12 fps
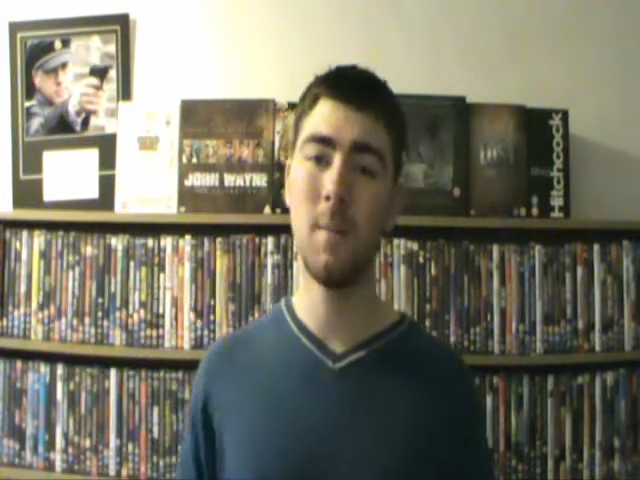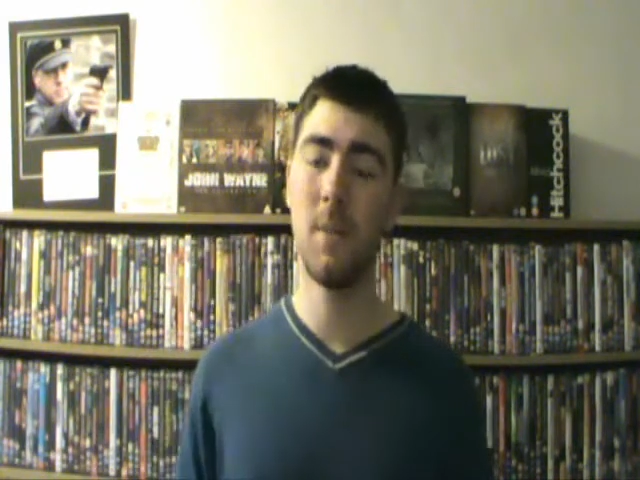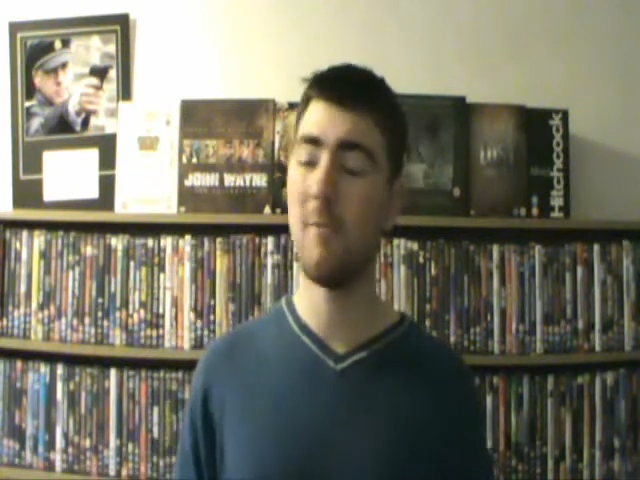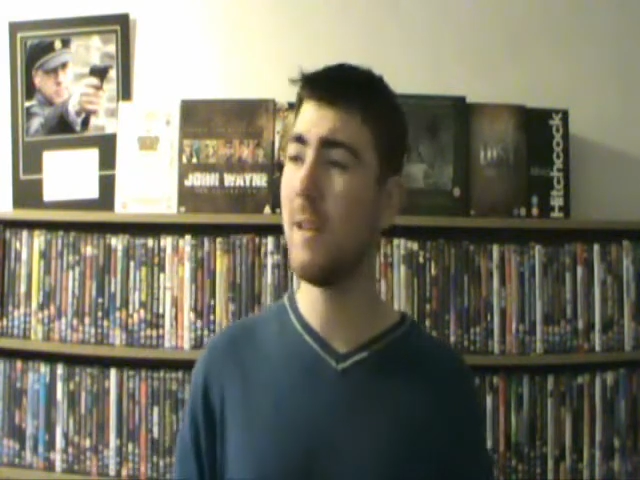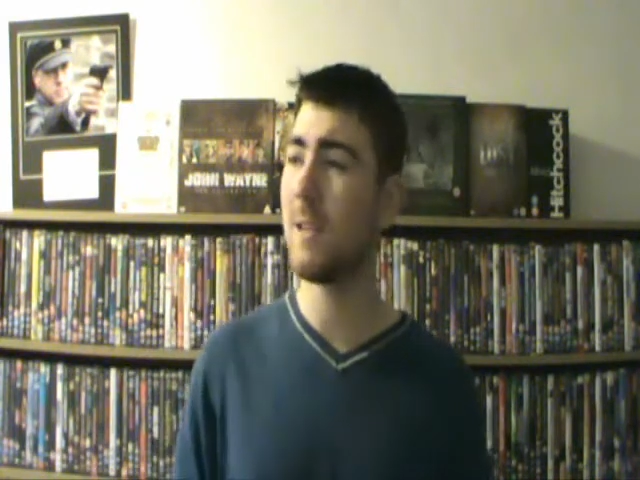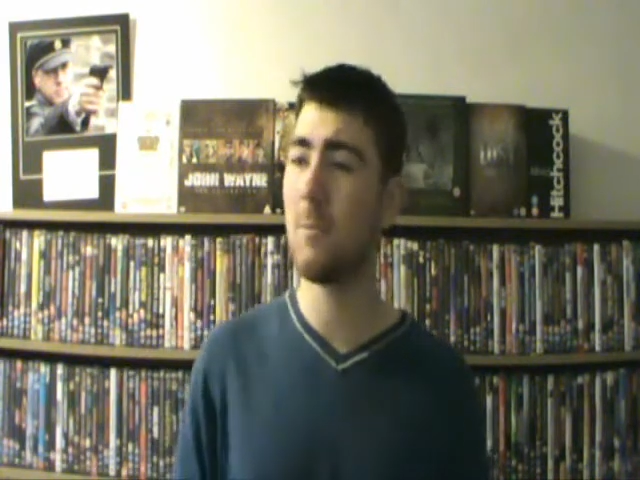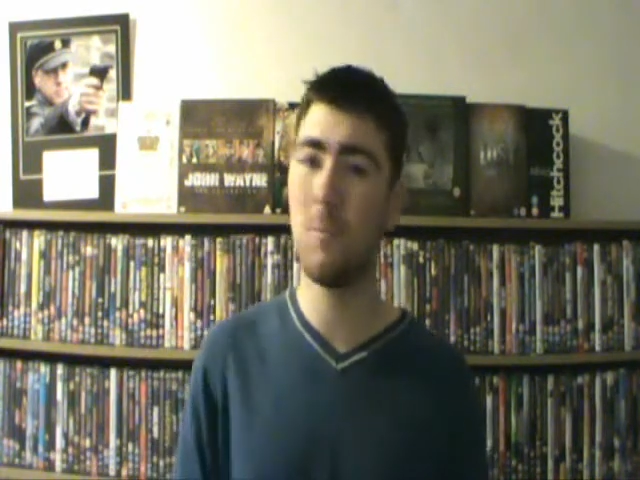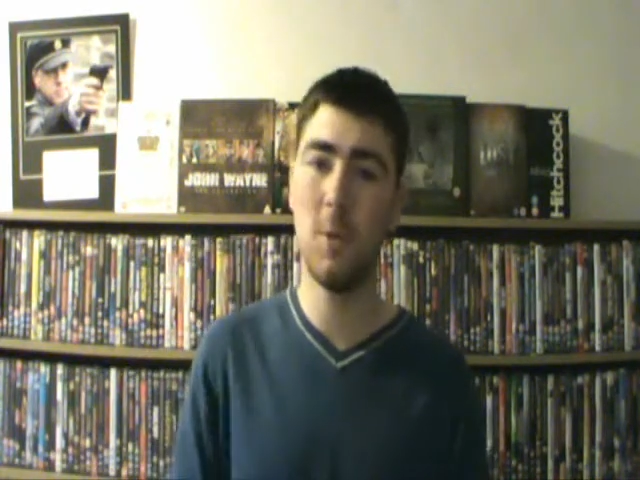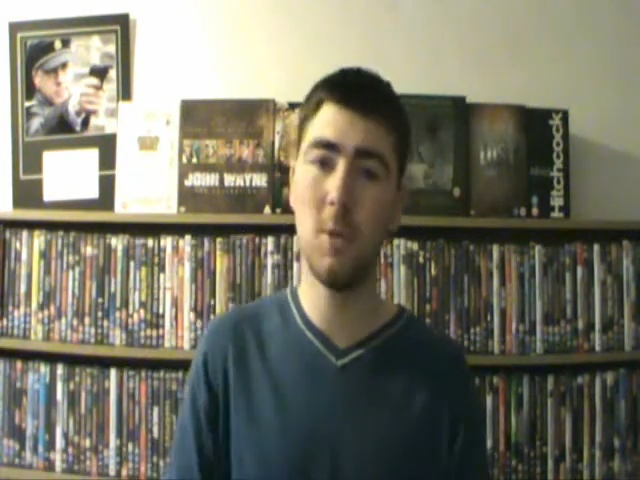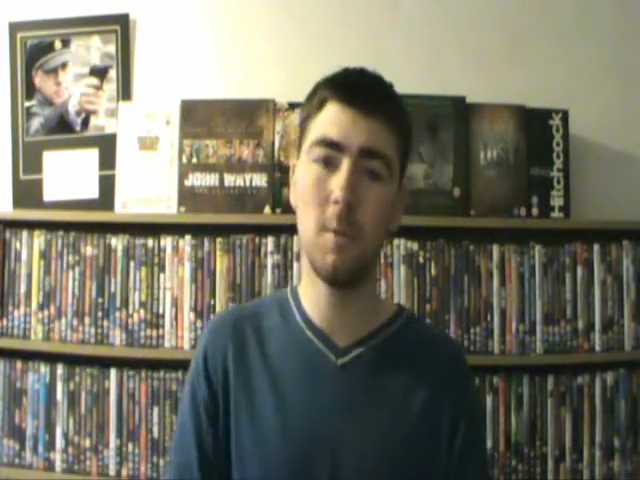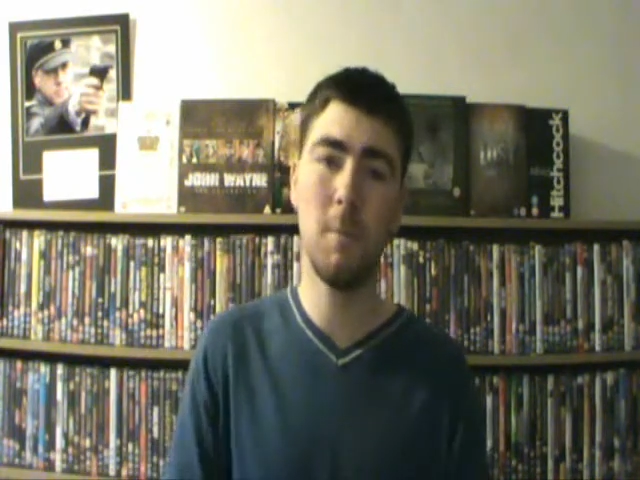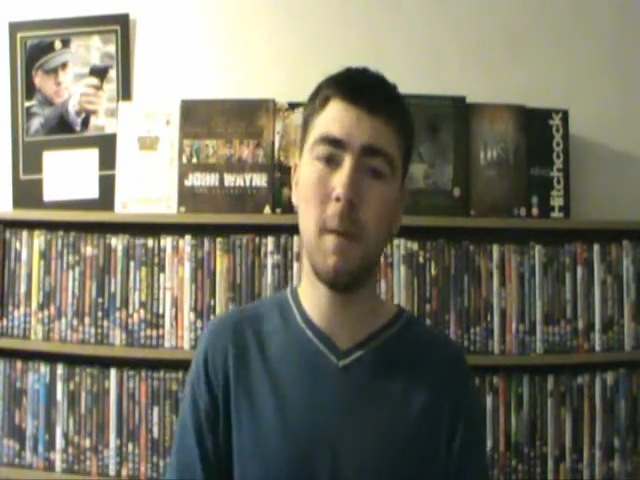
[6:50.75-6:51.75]
The rest were
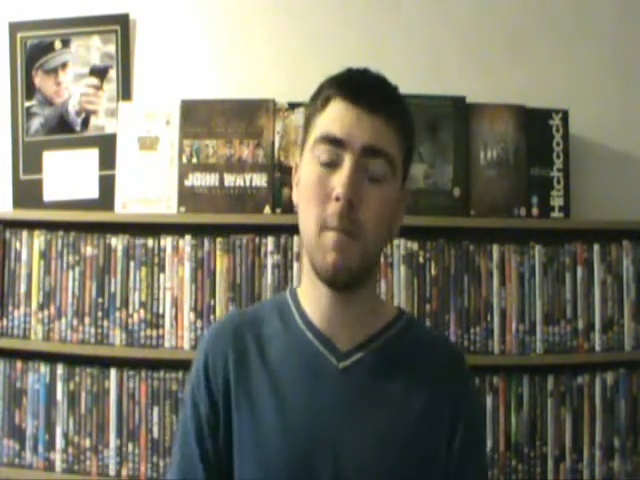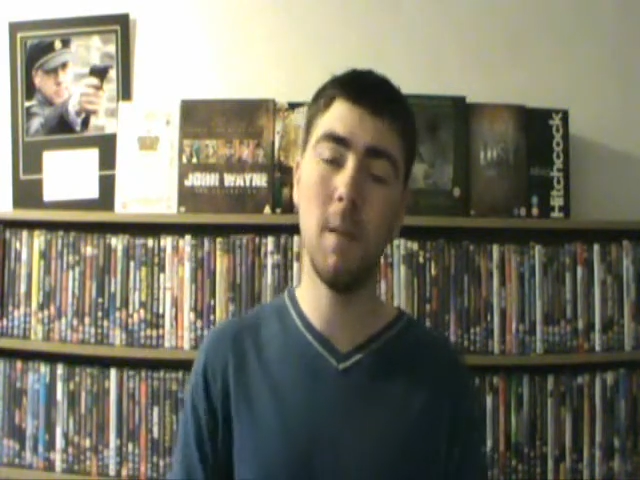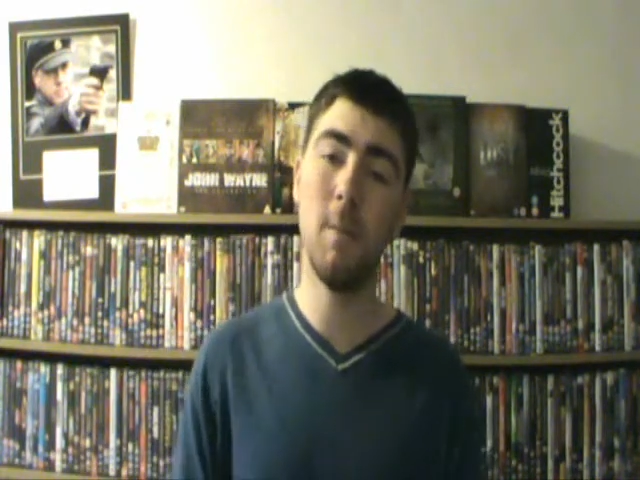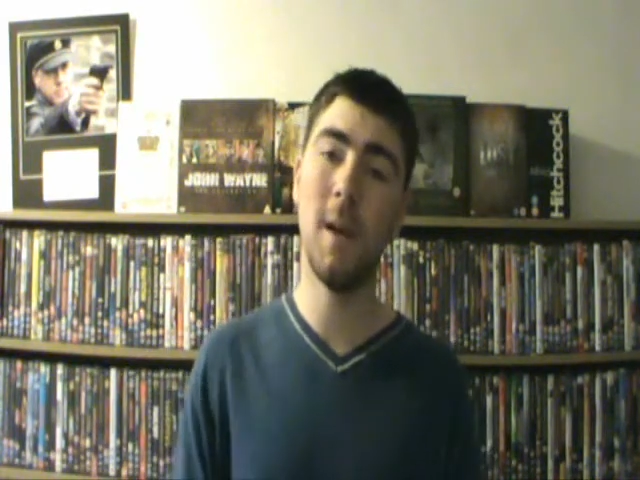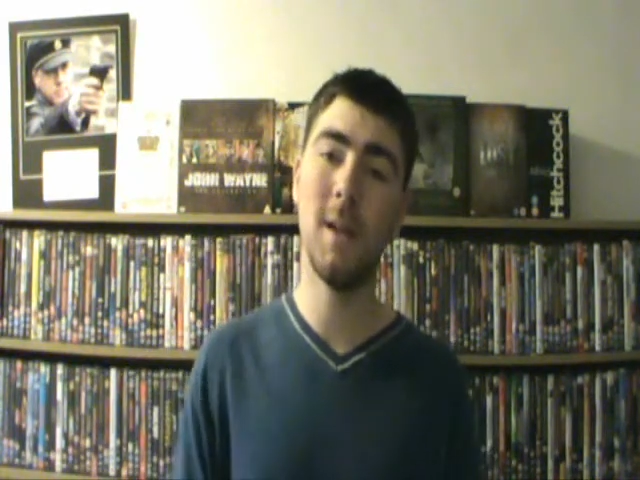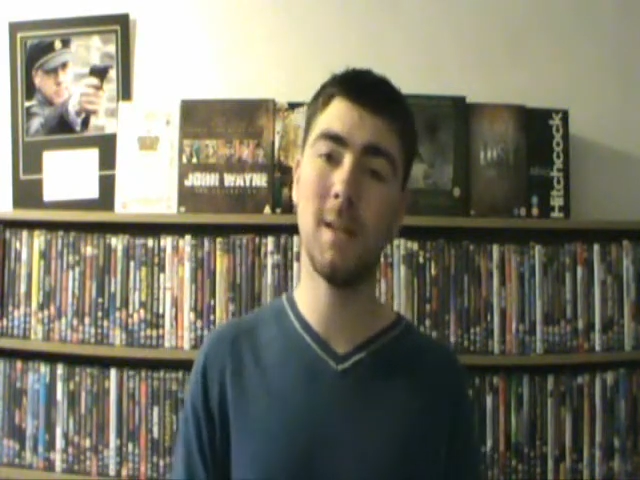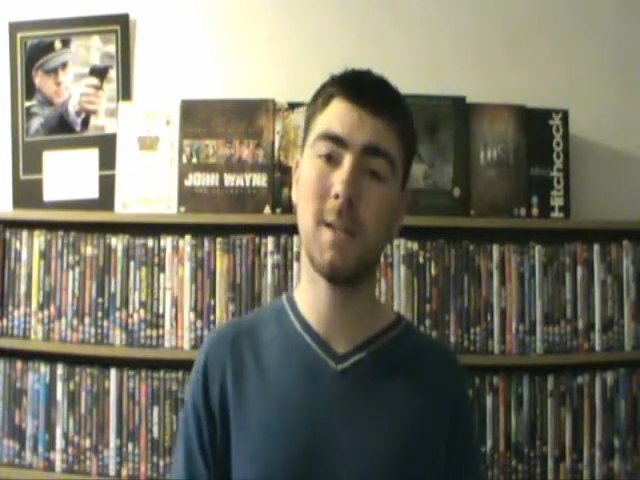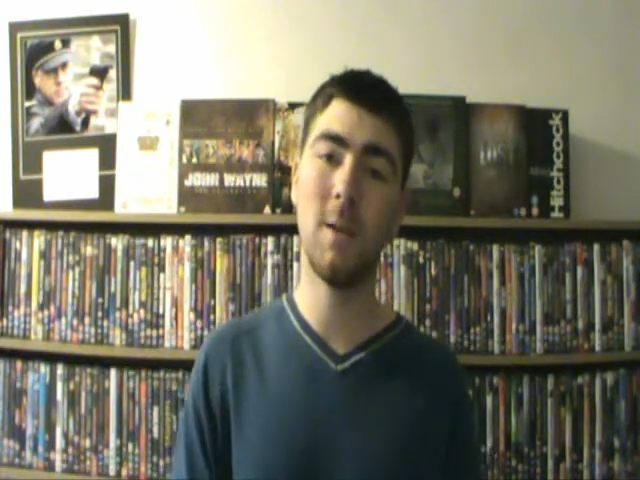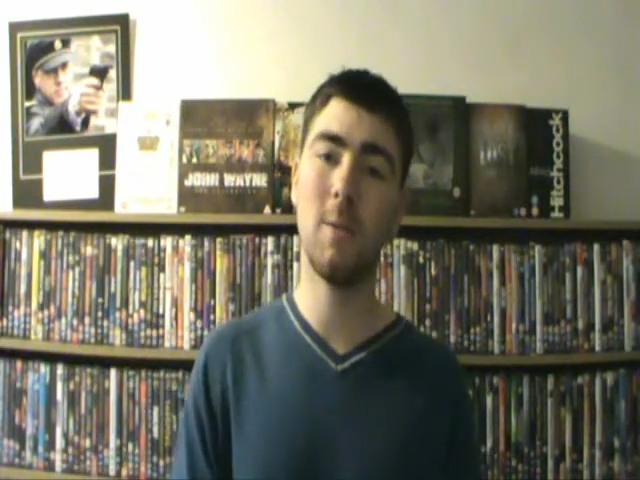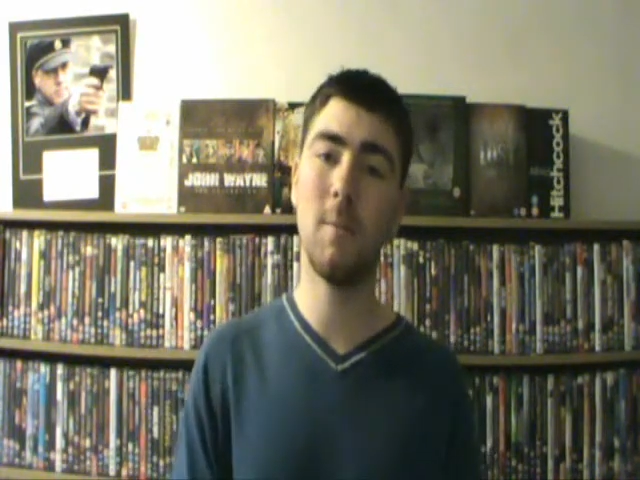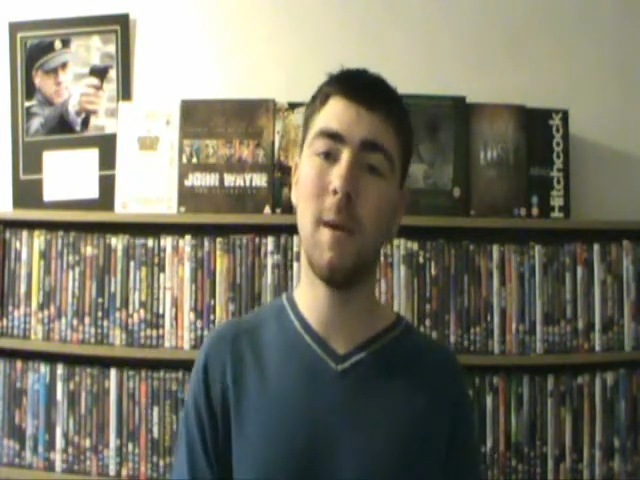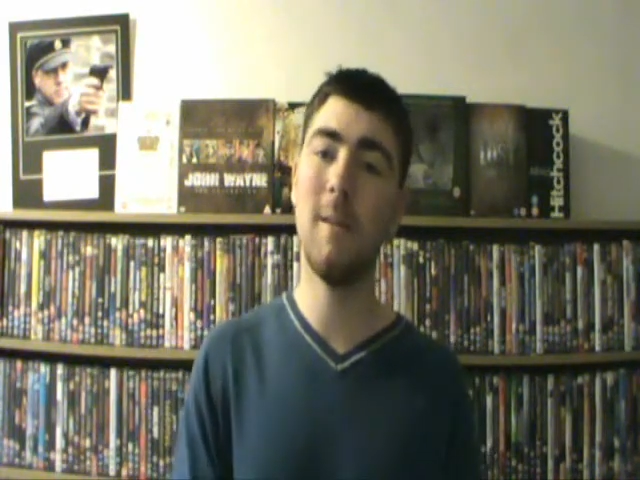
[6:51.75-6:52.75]
just people he met in
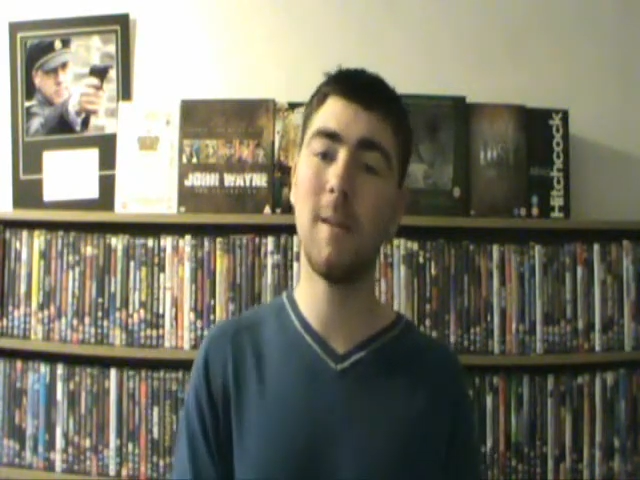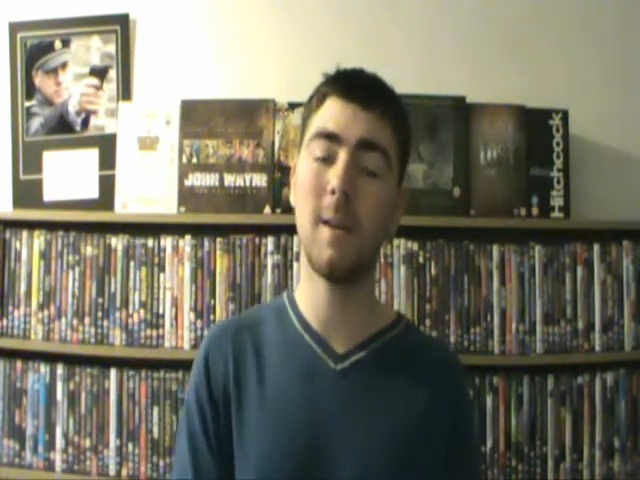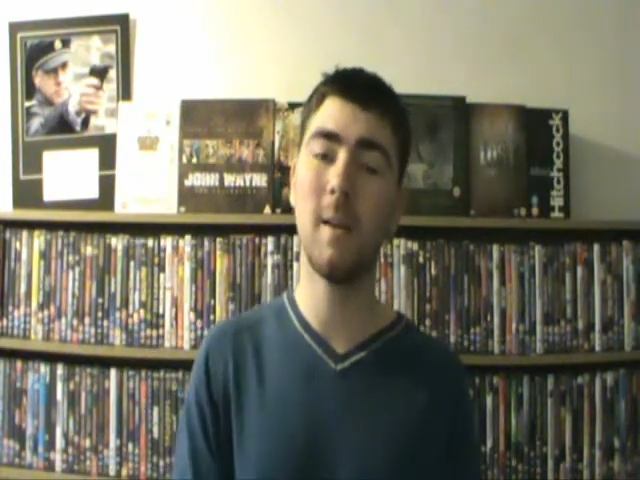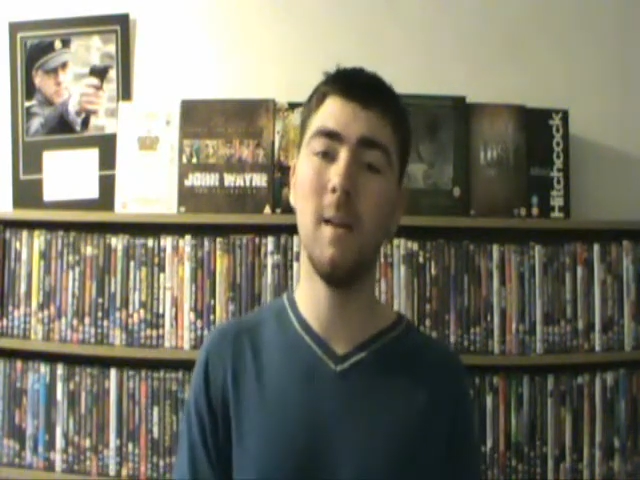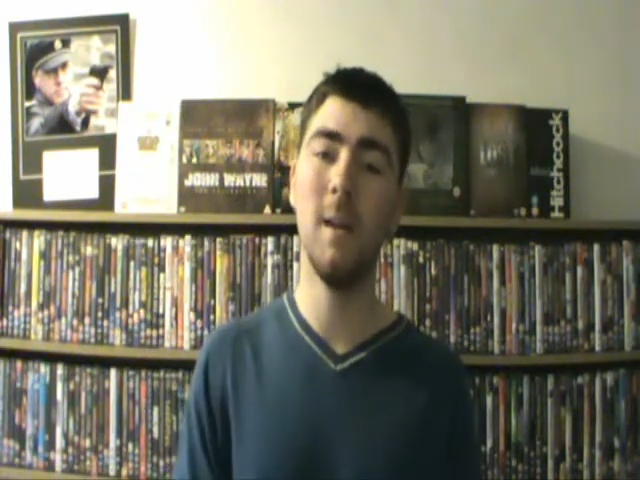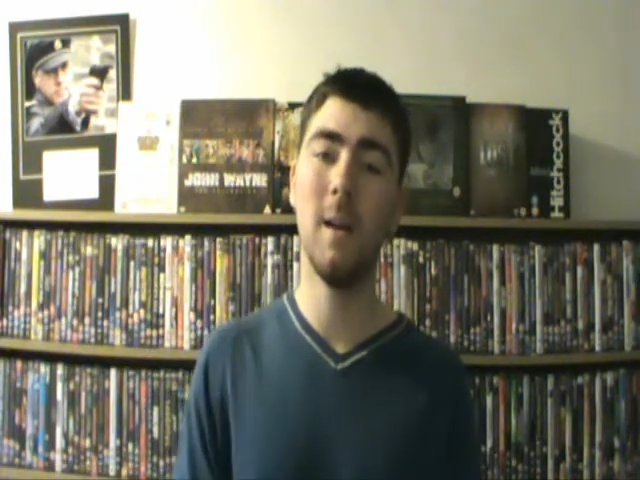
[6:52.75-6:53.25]
South America,